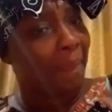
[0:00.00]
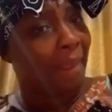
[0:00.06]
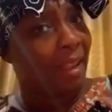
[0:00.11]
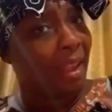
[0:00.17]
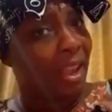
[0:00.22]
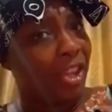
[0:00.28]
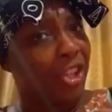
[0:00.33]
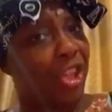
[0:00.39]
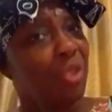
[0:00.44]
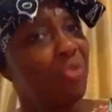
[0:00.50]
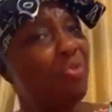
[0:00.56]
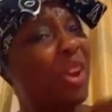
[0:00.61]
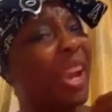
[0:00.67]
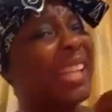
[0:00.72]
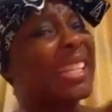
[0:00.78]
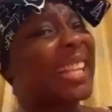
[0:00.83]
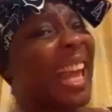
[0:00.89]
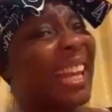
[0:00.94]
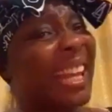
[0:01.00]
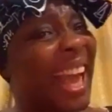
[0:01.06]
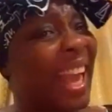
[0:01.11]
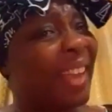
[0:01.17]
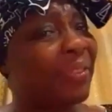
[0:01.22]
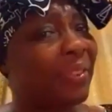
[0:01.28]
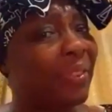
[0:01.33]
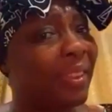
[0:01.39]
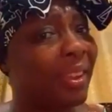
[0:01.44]
She risks her
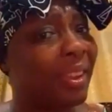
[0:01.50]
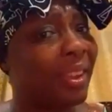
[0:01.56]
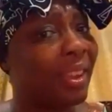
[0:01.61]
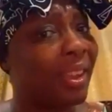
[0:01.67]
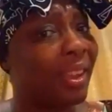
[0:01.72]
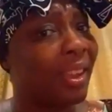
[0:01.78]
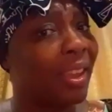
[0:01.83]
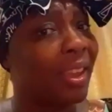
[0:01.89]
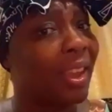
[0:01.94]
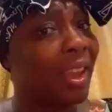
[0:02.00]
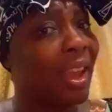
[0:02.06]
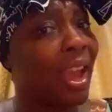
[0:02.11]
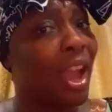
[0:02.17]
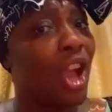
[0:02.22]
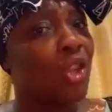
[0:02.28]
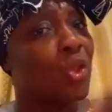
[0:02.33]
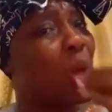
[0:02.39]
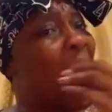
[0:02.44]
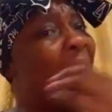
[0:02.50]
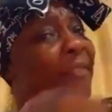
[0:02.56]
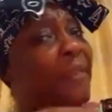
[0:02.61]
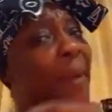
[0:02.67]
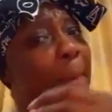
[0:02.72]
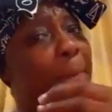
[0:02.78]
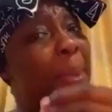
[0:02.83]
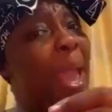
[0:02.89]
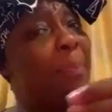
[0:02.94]
life to have
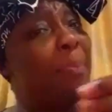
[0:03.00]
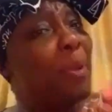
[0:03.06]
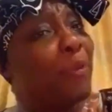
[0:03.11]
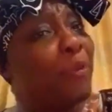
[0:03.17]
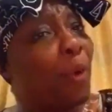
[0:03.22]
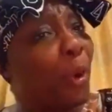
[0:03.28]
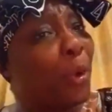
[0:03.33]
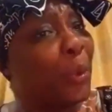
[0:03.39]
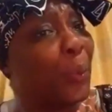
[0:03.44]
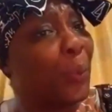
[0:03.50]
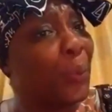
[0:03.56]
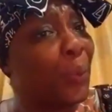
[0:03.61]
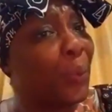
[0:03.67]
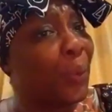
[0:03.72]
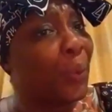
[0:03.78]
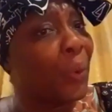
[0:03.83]
a baby for you,